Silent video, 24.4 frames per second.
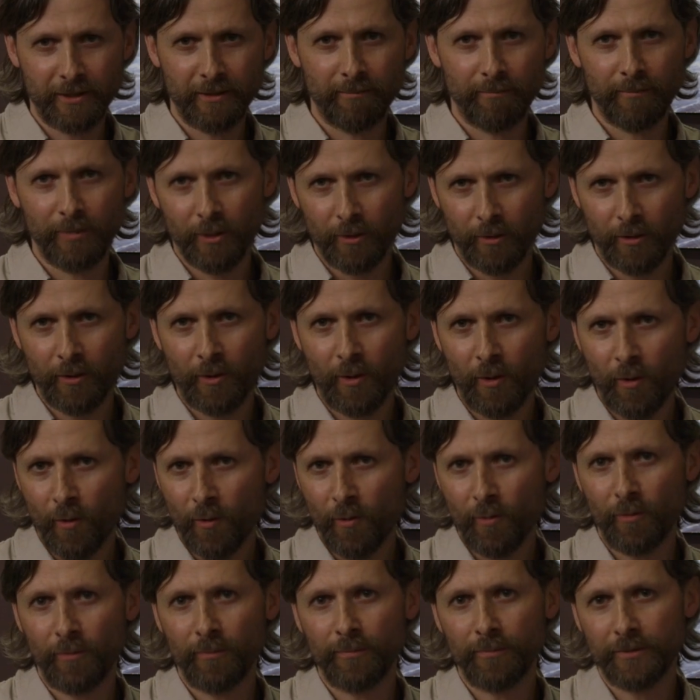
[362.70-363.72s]
and build
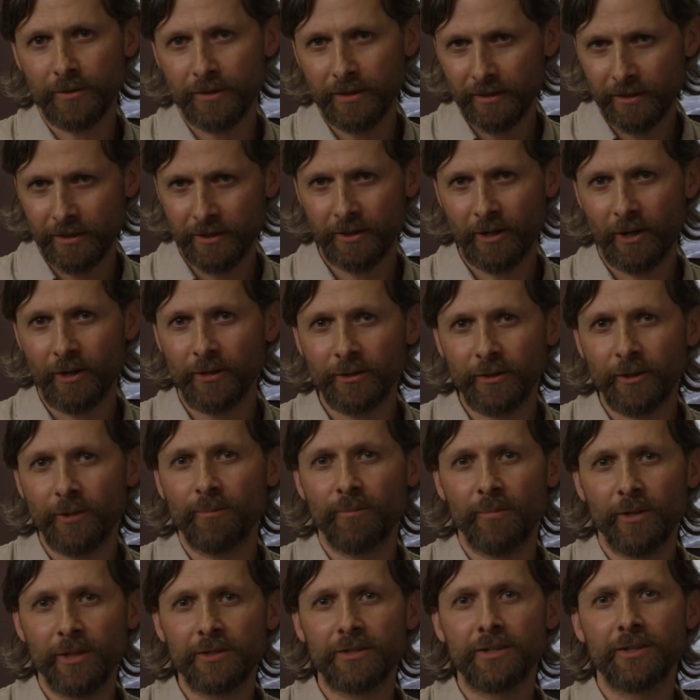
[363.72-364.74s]
homes and start their
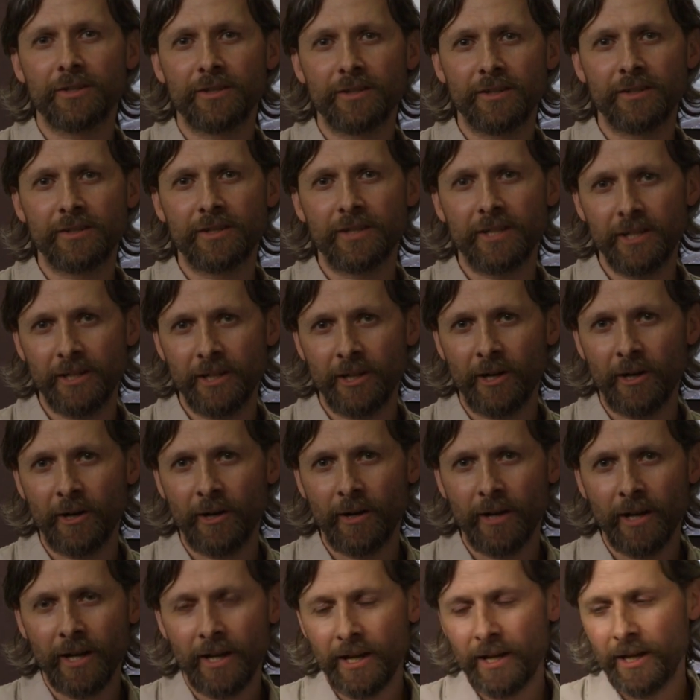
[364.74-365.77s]
businesses
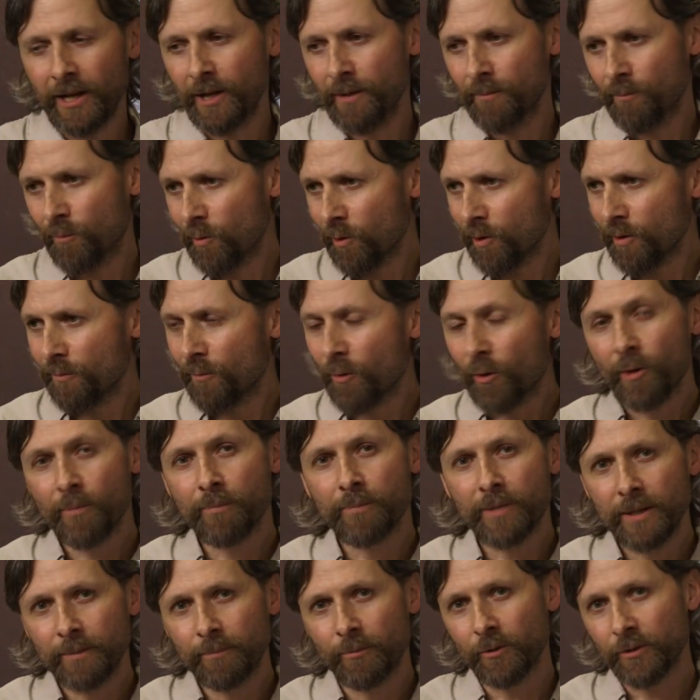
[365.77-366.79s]
here, and more
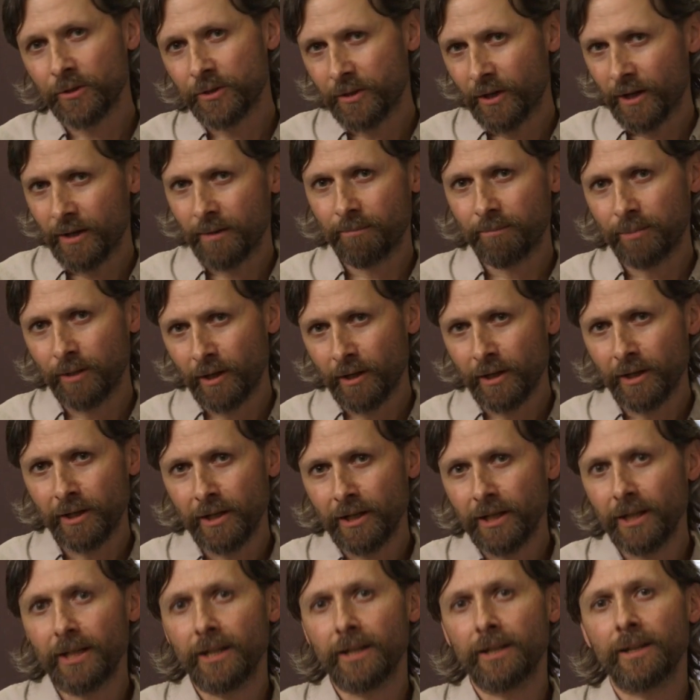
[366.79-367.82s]
people start plugging
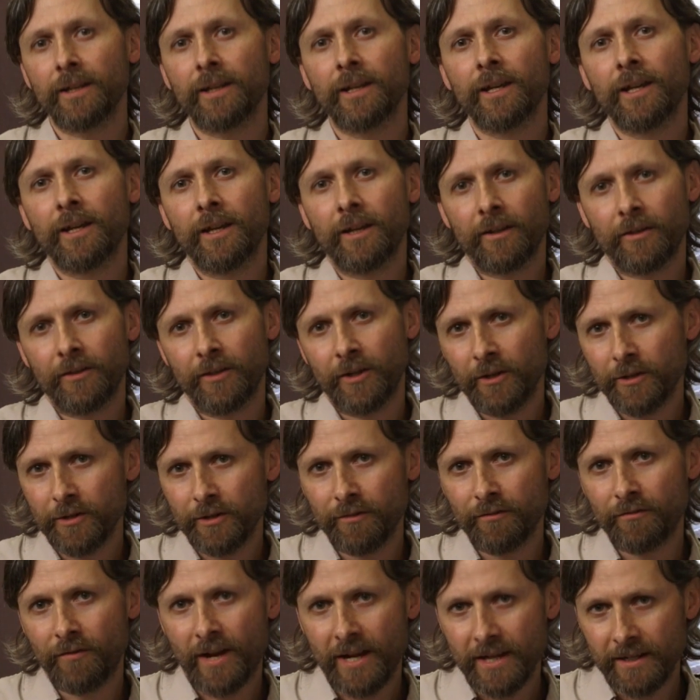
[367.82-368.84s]
in their
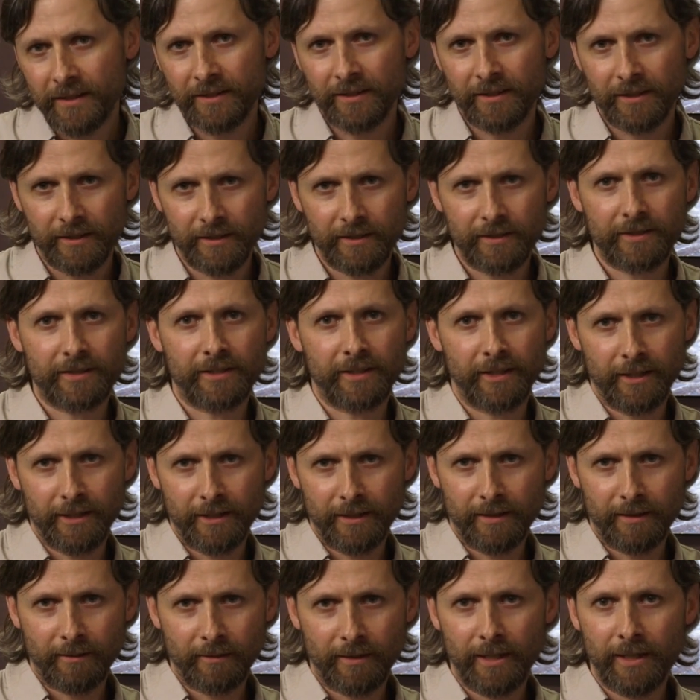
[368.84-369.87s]
devices
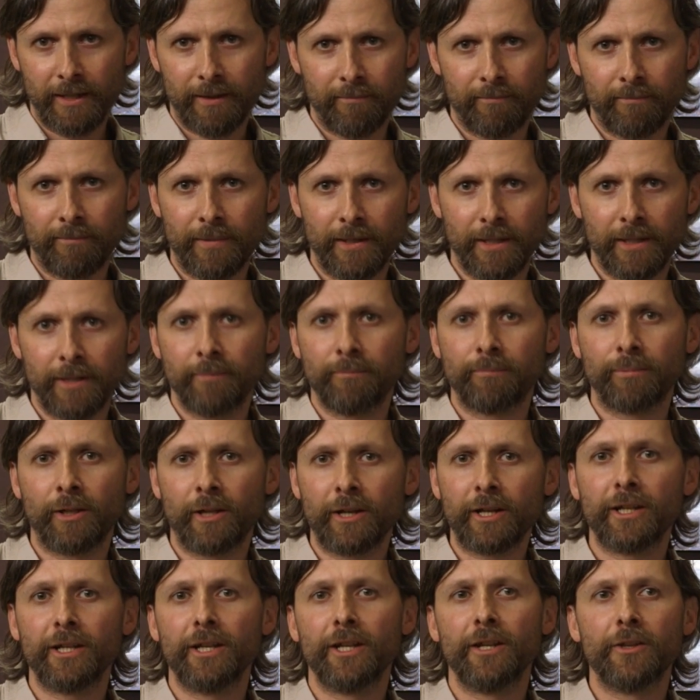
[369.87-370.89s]
and
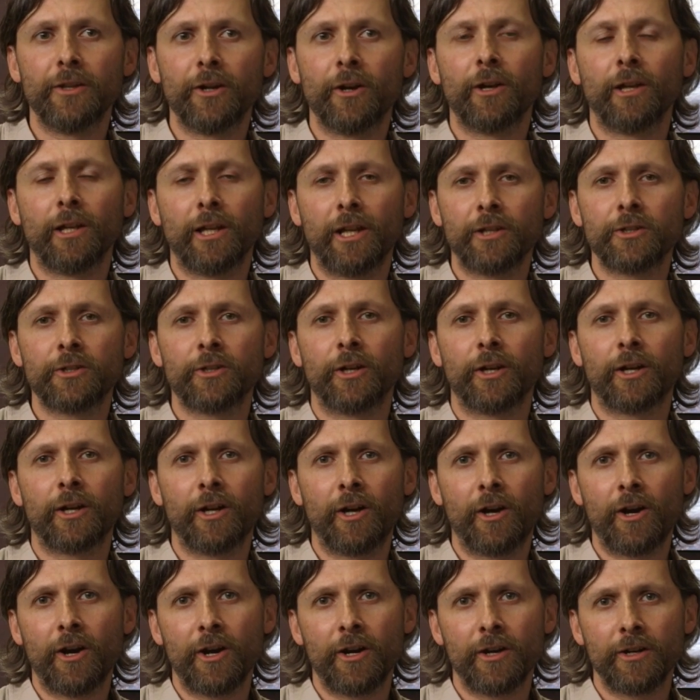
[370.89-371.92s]
plugging in their electric
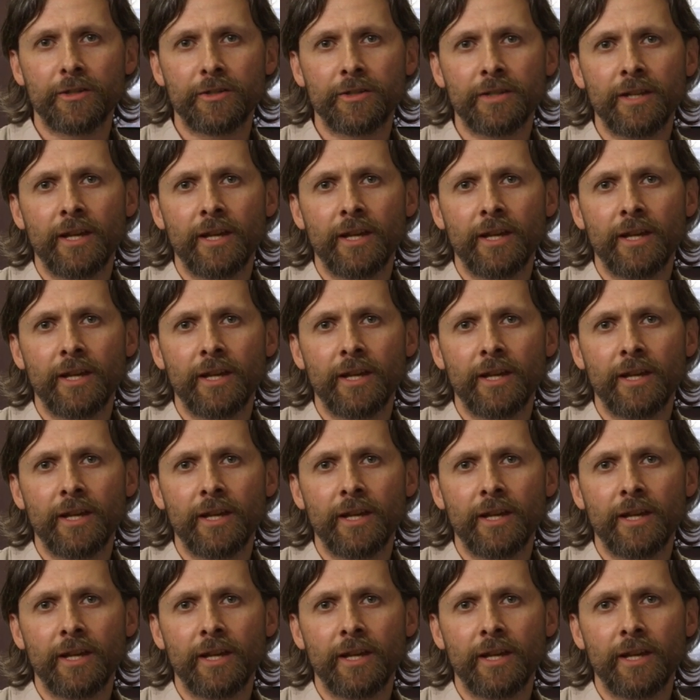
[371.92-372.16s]
cars,